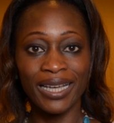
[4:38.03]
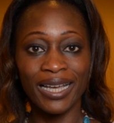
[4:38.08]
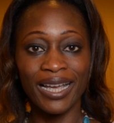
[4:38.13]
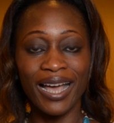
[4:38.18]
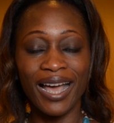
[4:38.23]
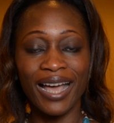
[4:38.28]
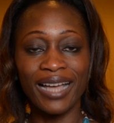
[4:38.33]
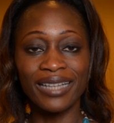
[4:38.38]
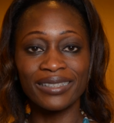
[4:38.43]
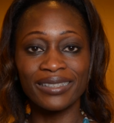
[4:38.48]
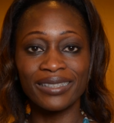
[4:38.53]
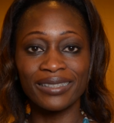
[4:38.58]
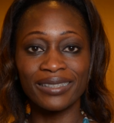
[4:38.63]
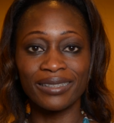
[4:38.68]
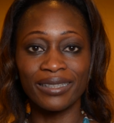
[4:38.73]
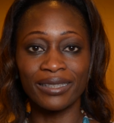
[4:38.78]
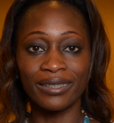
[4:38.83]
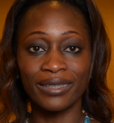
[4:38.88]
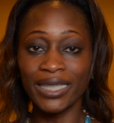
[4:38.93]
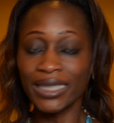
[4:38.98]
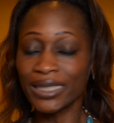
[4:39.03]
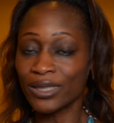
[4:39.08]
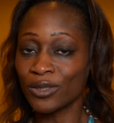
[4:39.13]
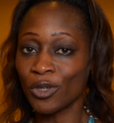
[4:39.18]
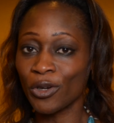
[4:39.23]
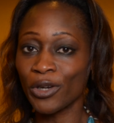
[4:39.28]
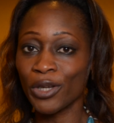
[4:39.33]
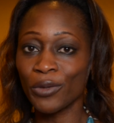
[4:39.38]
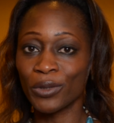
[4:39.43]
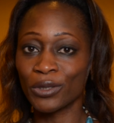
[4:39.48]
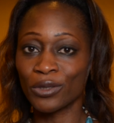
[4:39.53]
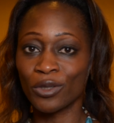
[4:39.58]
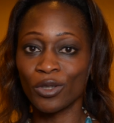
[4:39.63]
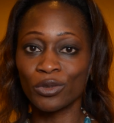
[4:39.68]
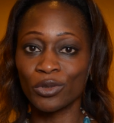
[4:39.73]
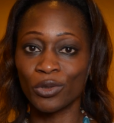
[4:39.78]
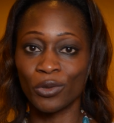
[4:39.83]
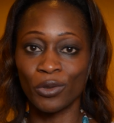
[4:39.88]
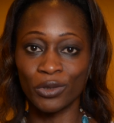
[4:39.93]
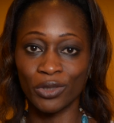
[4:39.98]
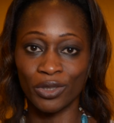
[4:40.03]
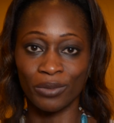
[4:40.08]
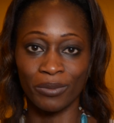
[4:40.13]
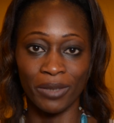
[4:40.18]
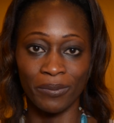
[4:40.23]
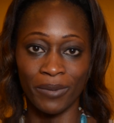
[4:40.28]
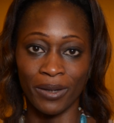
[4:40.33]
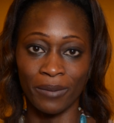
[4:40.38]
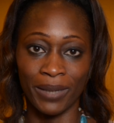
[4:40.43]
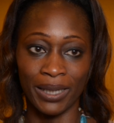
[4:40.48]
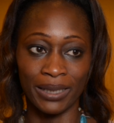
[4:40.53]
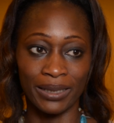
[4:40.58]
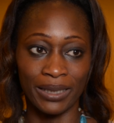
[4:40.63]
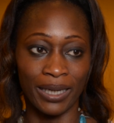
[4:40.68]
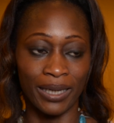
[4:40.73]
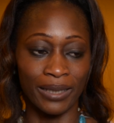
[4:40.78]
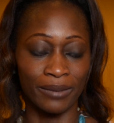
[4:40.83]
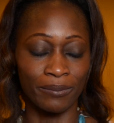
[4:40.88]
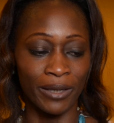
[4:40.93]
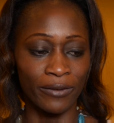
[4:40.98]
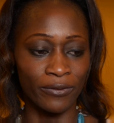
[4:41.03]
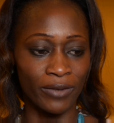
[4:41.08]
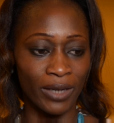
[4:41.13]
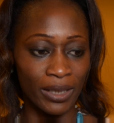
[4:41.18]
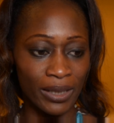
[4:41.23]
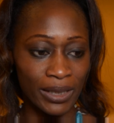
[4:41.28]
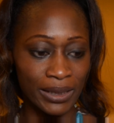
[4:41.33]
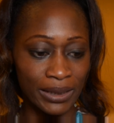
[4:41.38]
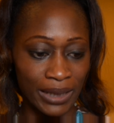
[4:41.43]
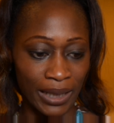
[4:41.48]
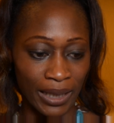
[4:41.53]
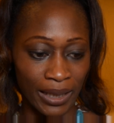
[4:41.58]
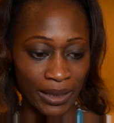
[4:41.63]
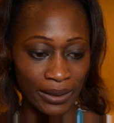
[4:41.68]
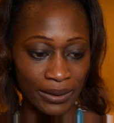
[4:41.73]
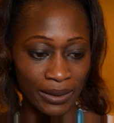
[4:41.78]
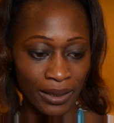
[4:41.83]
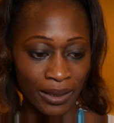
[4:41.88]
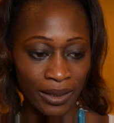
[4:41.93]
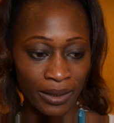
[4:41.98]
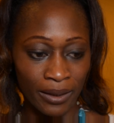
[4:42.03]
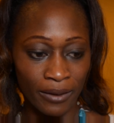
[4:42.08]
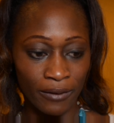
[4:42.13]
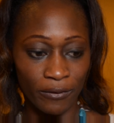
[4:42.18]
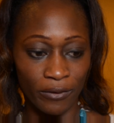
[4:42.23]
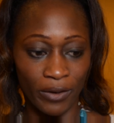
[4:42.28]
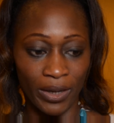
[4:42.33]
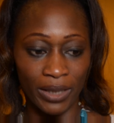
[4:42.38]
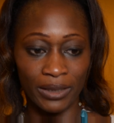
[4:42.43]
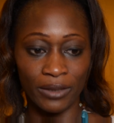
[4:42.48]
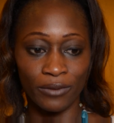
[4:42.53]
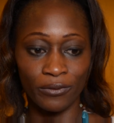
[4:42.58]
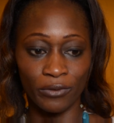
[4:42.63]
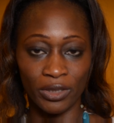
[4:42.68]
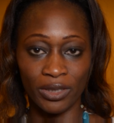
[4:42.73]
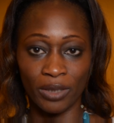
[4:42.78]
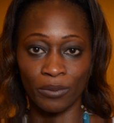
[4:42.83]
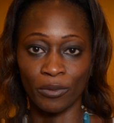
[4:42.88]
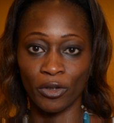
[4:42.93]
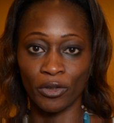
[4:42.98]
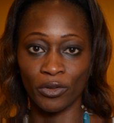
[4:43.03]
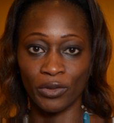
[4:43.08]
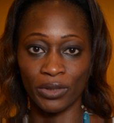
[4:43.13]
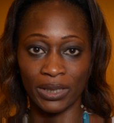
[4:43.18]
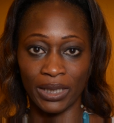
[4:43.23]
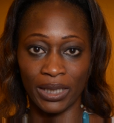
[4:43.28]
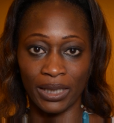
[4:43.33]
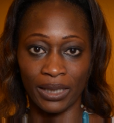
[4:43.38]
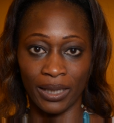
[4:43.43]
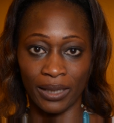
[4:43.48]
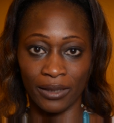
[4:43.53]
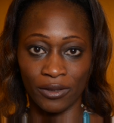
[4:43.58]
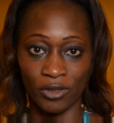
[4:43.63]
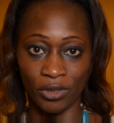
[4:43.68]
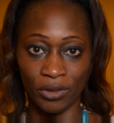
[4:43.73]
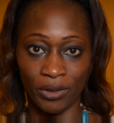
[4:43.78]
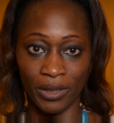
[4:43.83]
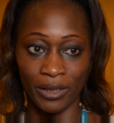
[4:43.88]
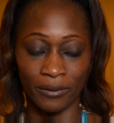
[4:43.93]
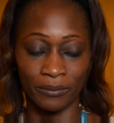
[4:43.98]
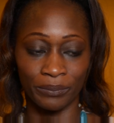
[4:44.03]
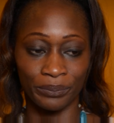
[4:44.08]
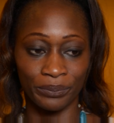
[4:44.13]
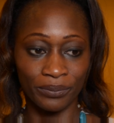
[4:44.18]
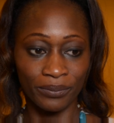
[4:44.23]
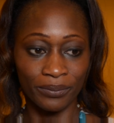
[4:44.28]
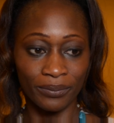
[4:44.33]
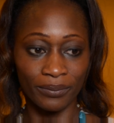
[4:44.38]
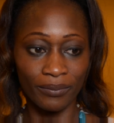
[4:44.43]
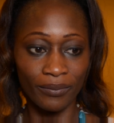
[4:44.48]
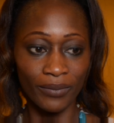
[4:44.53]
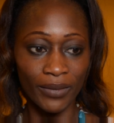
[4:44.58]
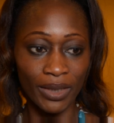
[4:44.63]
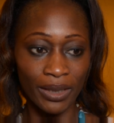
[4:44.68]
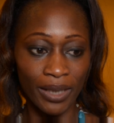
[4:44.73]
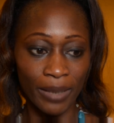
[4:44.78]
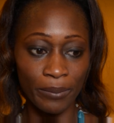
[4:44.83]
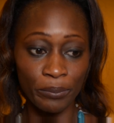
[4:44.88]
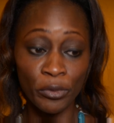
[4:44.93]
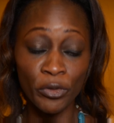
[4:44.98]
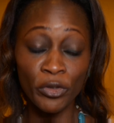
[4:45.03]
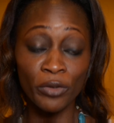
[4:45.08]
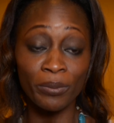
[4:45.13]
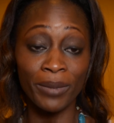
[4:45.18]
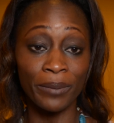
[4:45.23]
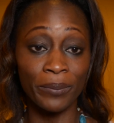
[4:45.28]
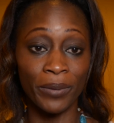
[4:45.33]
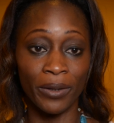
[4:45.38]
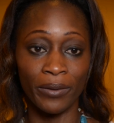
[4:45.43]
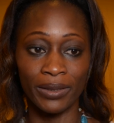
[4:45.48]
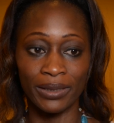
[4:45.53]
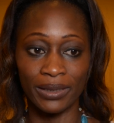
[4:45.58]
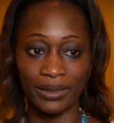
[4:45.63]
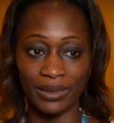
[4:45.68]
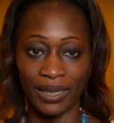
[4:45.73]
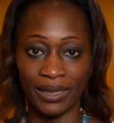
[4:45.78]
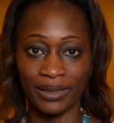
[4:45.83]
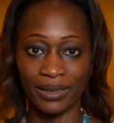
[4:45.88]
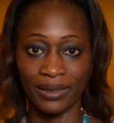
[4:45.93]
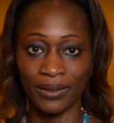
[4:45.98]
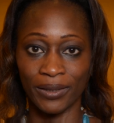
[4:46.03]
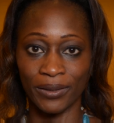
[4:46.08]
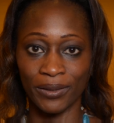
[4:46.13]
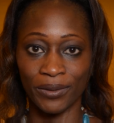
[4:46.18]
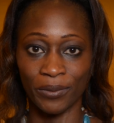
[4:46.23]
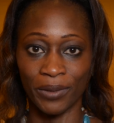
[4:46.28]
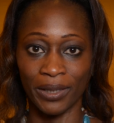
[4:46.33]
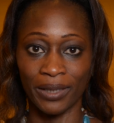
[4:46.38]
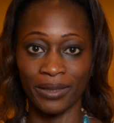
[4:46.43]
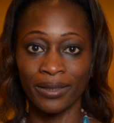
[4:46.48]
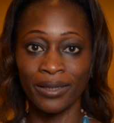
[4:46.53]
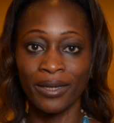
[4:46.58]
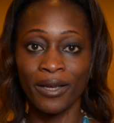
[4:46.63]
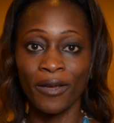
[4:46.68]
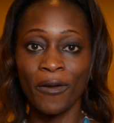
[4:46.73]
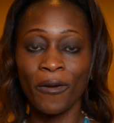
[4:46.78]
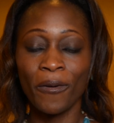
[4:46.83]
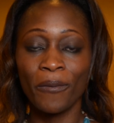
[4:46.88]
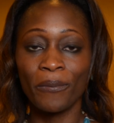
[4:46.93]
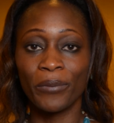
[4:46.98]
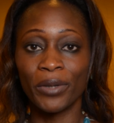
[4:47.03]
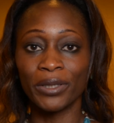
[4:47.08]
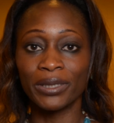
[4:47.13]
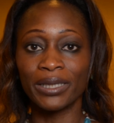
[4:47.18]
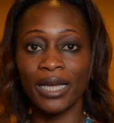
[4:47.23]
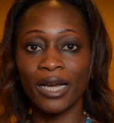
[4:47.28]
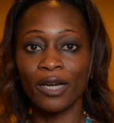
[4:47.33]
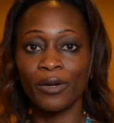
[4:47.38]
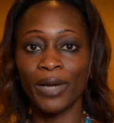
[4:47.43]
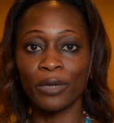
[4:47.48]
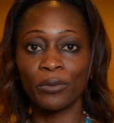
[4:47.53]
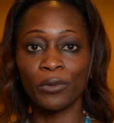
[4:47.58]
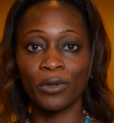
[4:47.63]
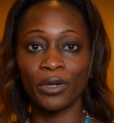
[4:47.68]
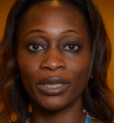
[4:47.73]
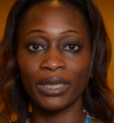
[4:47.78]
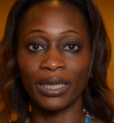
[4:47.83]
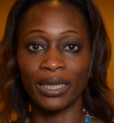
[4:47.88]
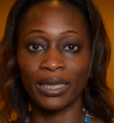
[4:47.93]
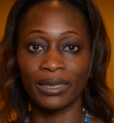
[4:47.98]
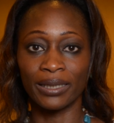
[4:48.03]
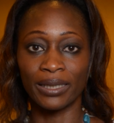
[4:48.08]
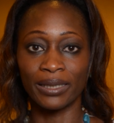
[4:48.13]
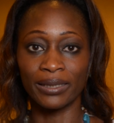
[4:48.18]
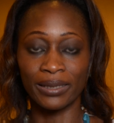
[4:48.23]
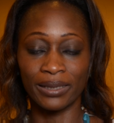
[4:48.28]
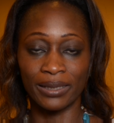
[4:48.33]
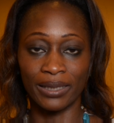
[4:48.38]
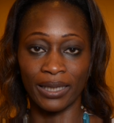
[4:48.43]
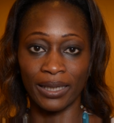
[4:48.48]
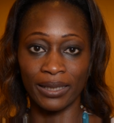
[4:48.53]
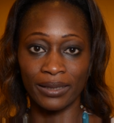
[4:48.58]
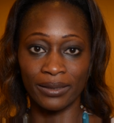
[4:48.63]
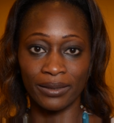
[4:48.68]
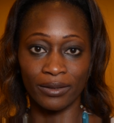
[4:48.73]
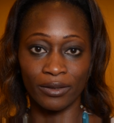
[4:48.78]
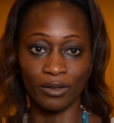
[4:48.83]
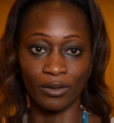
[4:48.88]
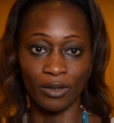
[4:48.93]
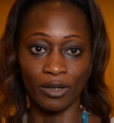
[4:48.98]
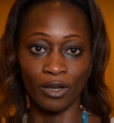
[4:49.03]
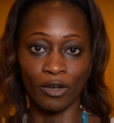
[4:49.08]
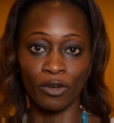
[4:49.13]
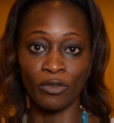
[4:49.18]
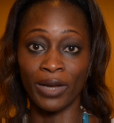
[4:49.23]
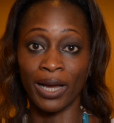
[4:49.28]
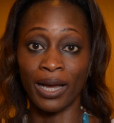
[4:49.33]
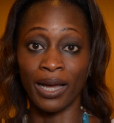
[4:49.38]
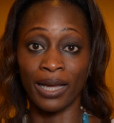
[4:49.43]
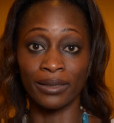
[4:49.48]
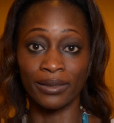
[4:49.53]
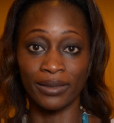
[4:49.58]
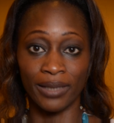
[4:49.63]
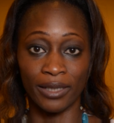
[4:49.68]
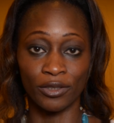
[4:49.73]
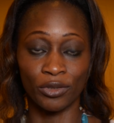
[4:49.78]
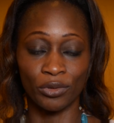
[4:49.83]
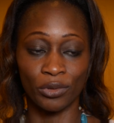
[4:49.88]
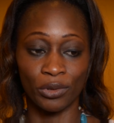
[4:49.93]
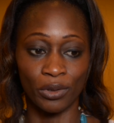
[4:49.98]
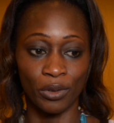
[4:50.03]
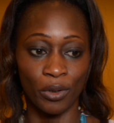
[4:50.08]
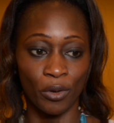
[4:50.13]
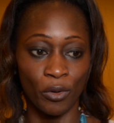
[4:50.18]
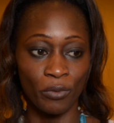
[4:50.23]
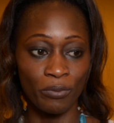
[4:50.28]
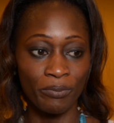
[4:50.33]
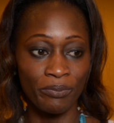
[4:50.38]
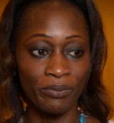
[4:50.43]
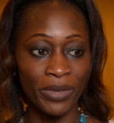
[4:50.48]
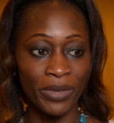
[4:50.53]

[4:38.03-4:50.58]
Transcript: And this story was not told to me by my dad. My father died fighting for democracy in Nigeria. Both my parents died in this way. But now I work in the state of our ancestral home.